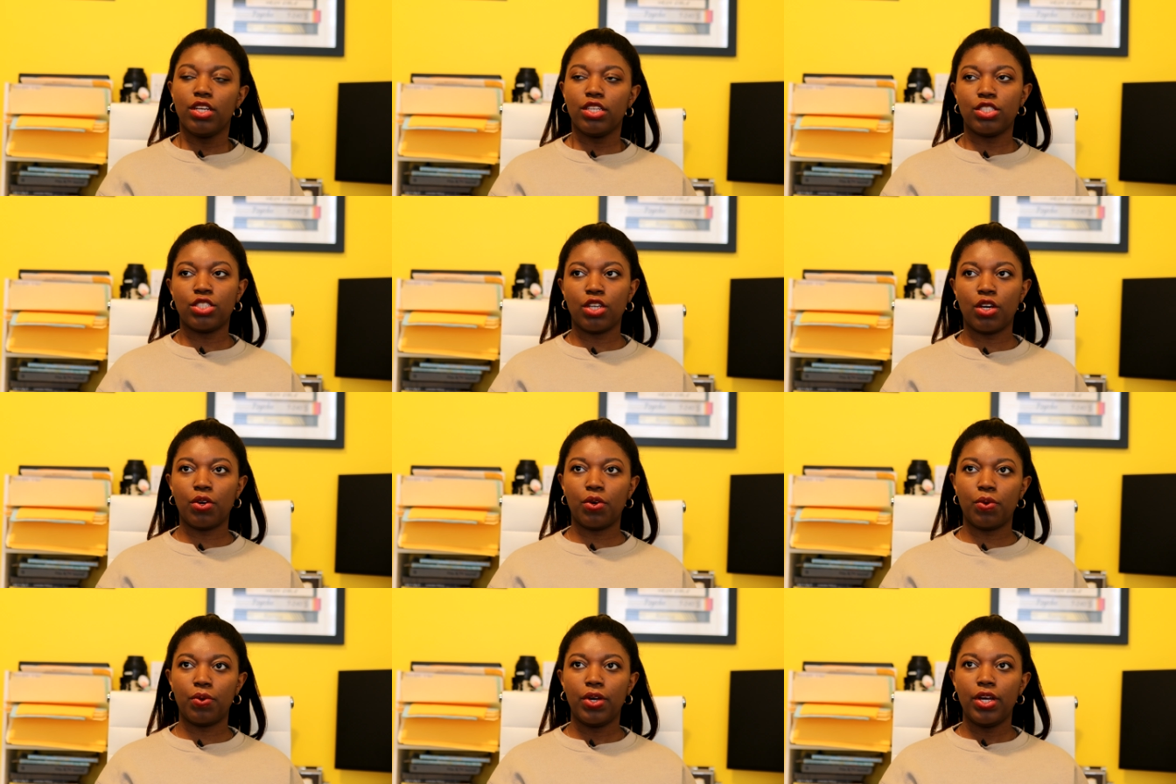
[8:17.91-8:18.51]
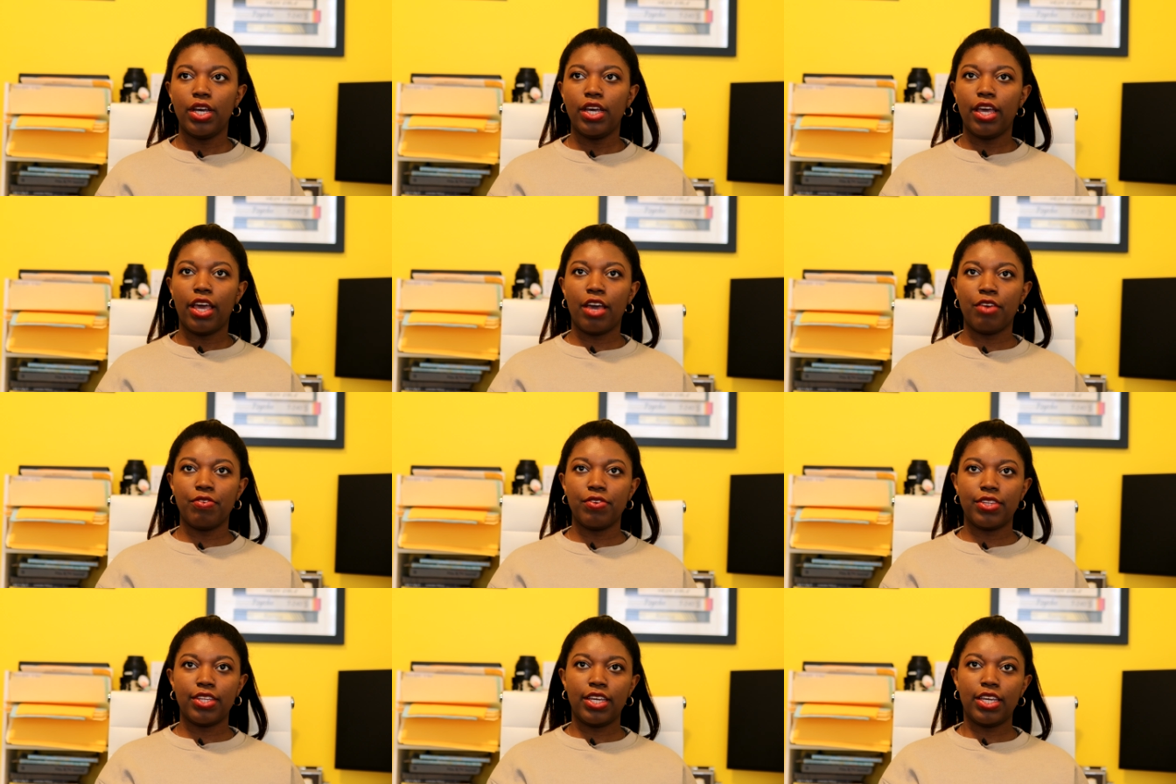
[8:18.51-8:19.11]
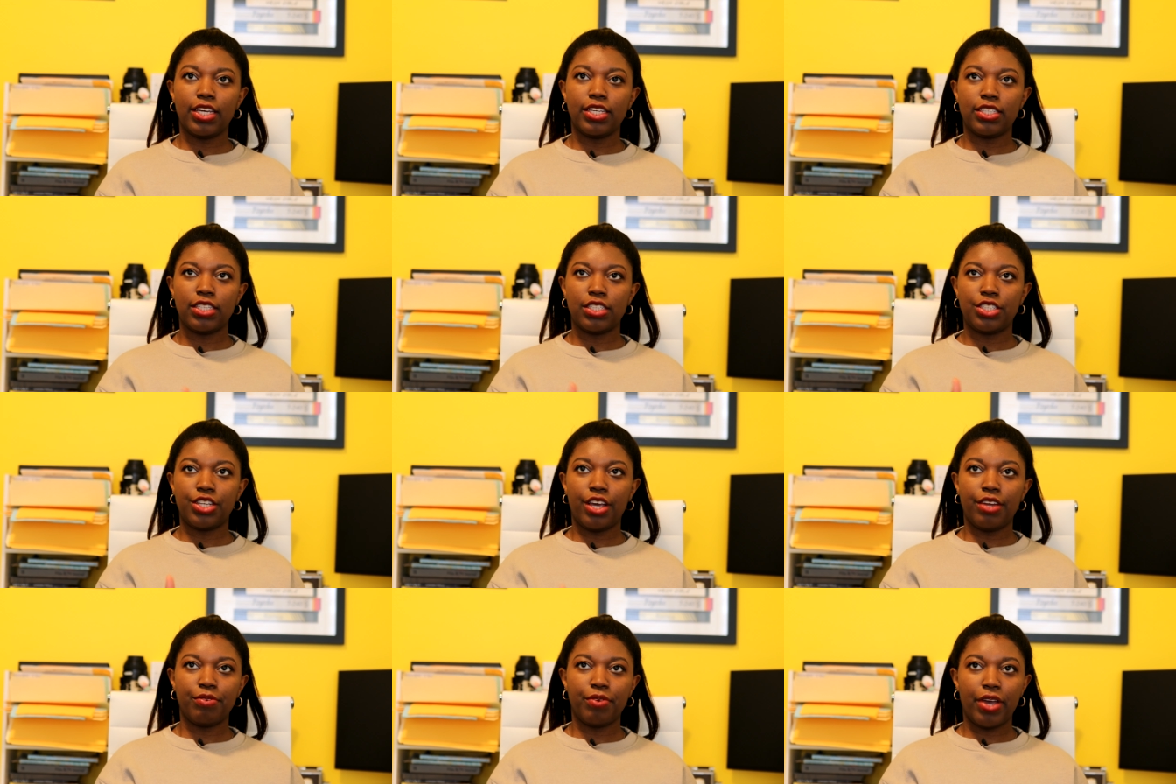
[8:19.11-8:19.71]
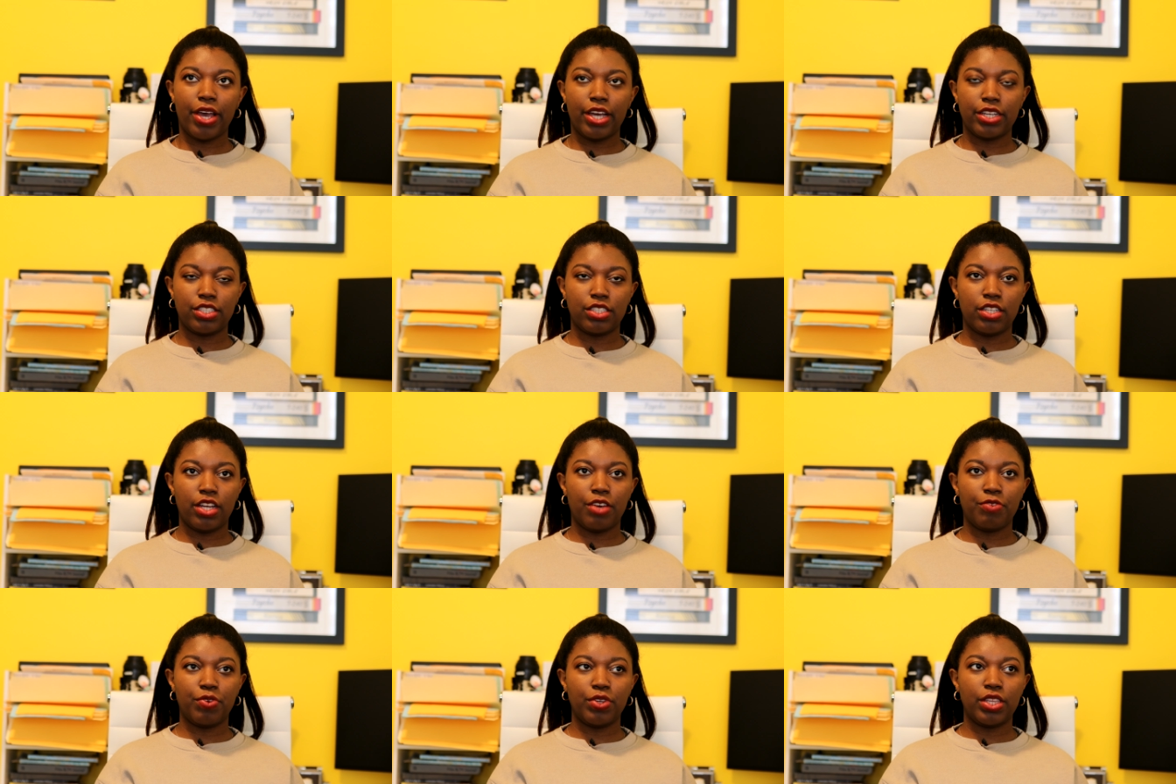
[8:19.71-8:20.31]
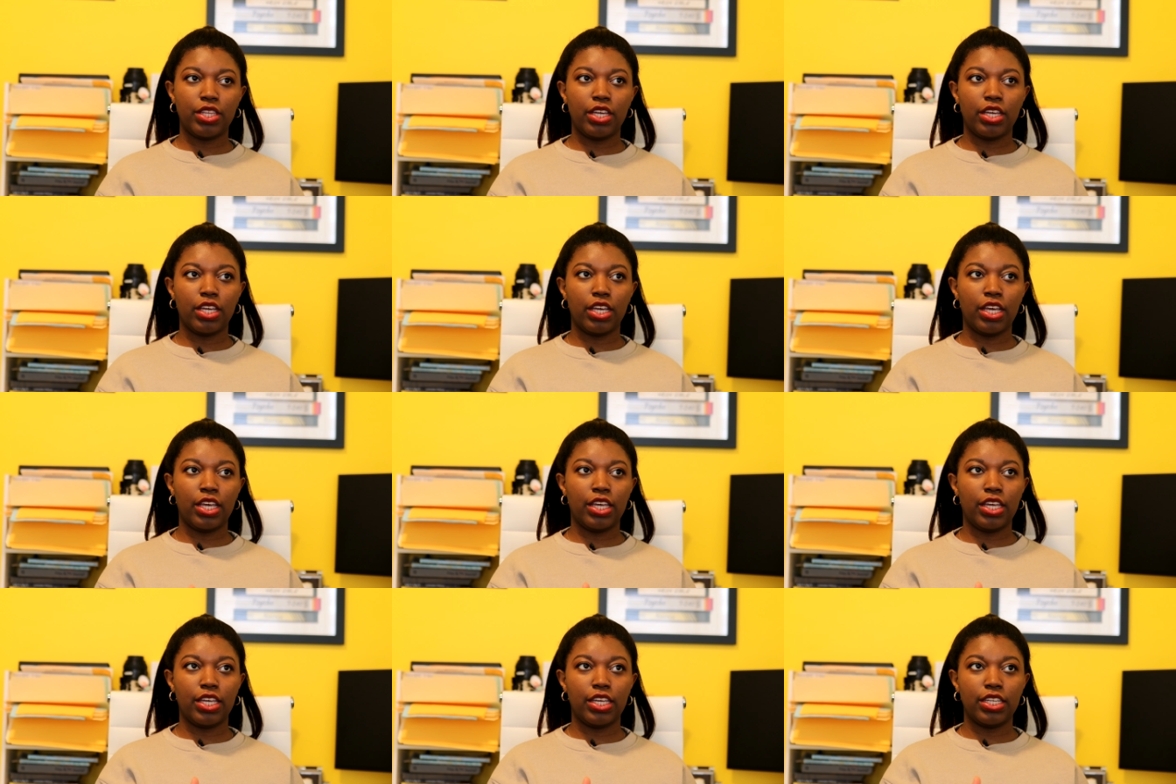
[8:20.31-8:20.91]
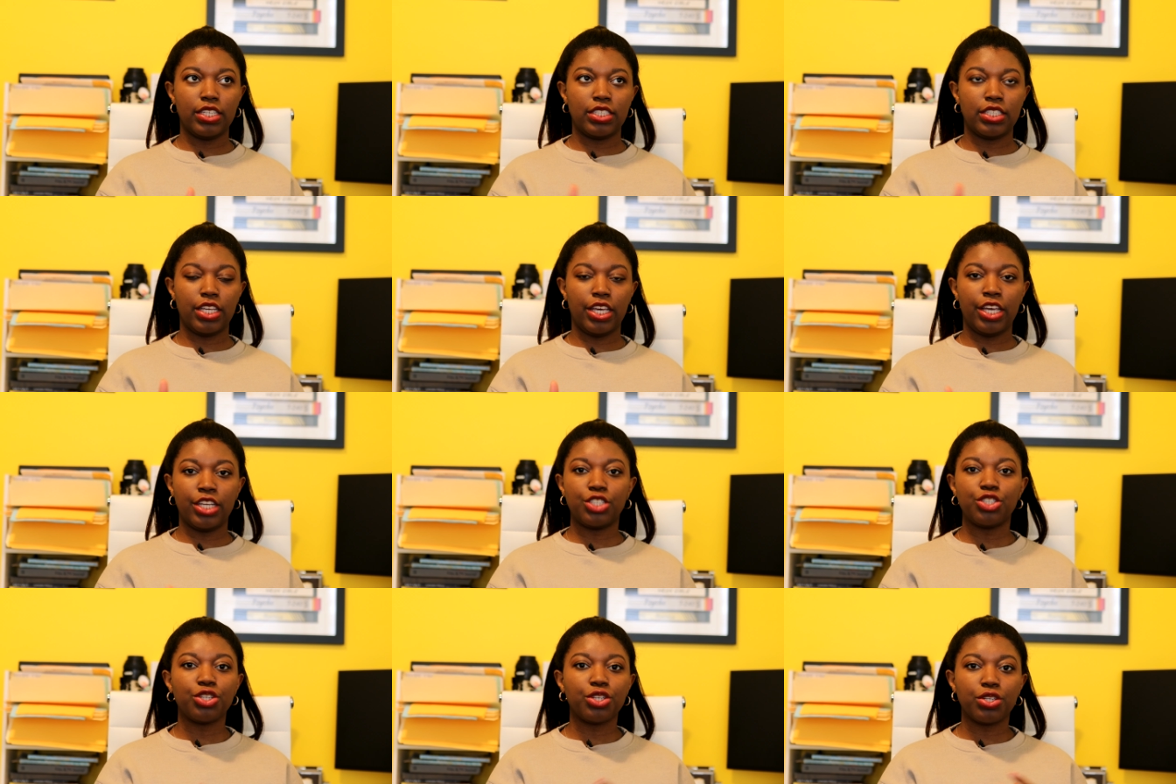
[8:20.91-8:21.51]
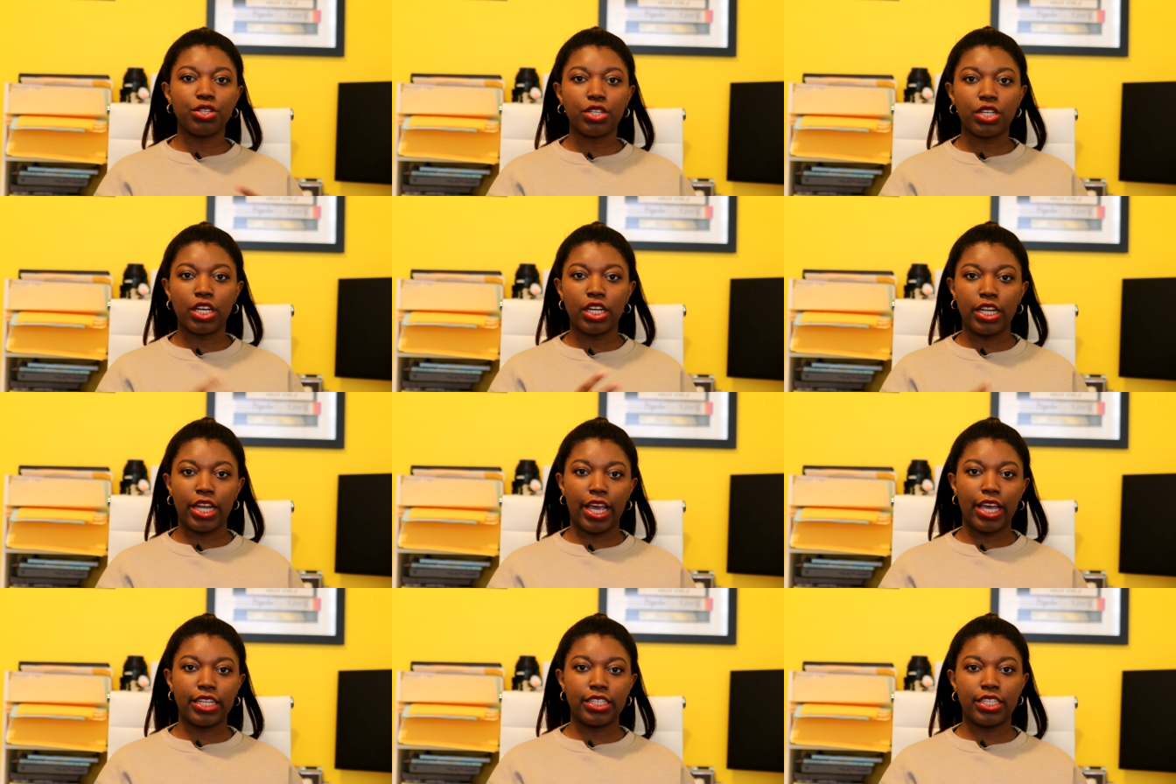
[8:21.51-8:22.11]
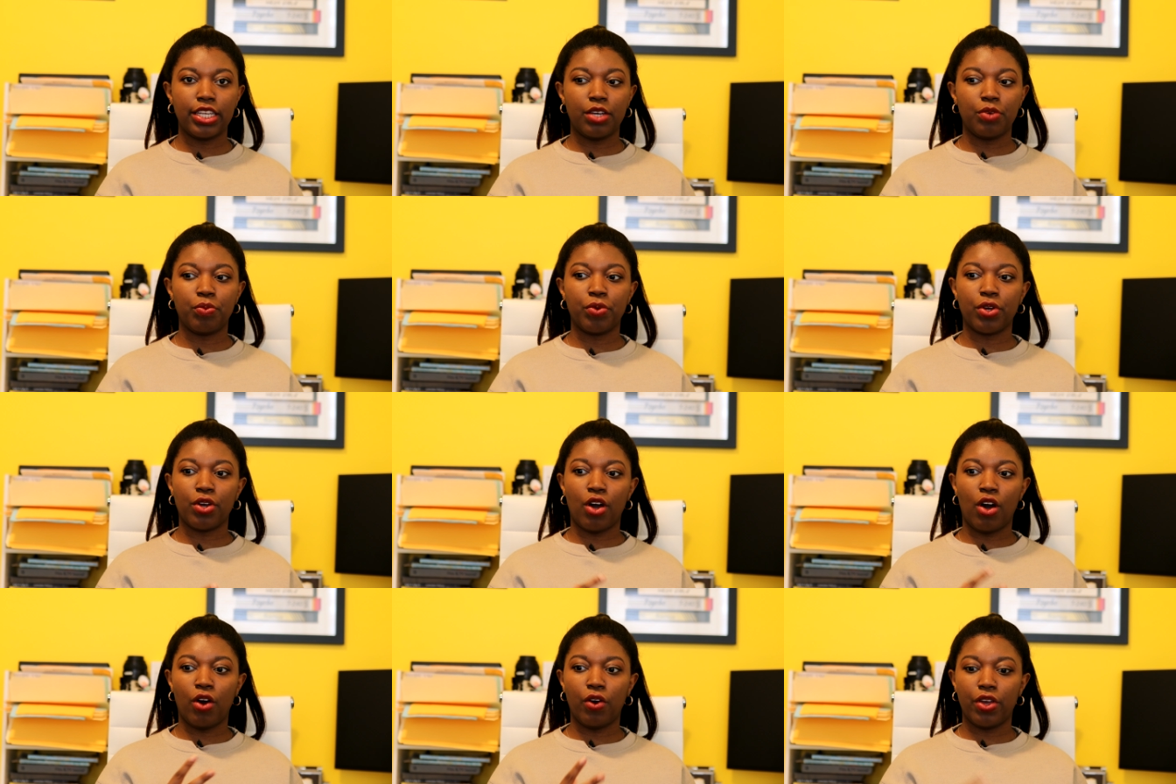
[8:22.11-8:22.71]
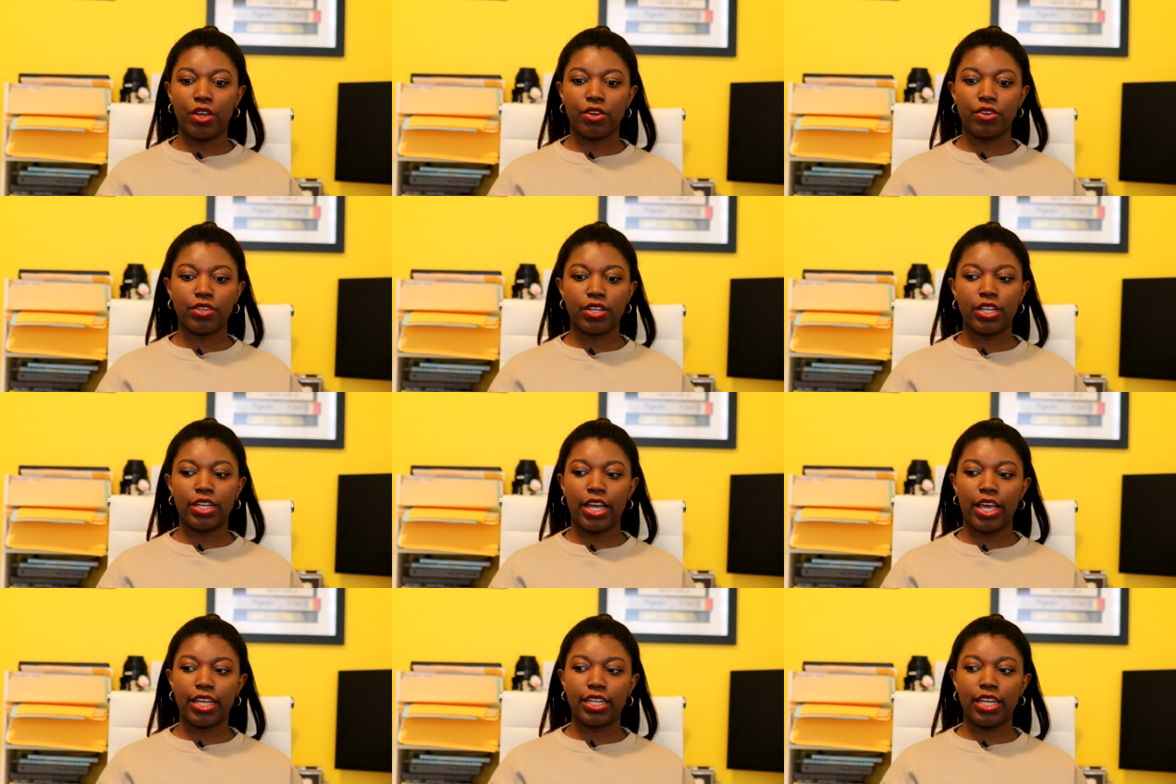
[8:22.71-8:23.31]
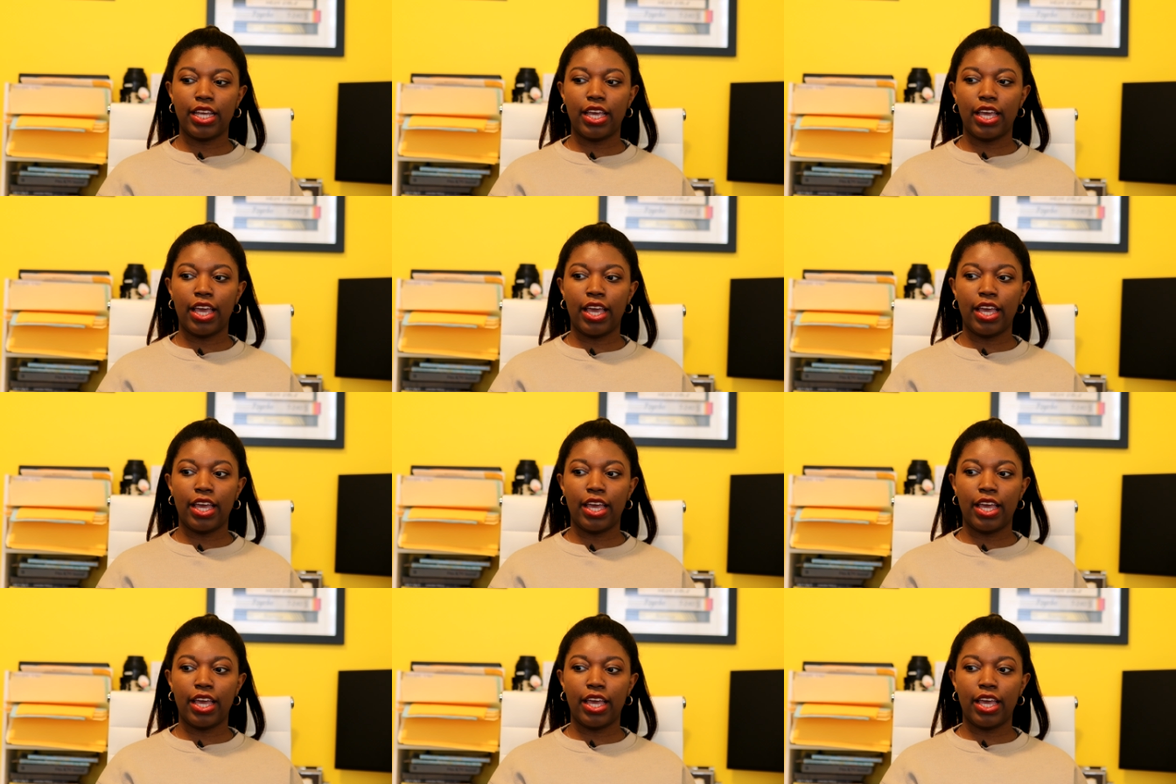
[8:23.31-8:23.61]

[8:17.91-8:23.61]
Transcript: So everything is a chain reaction. Everything is interconnected. We're all interconnected.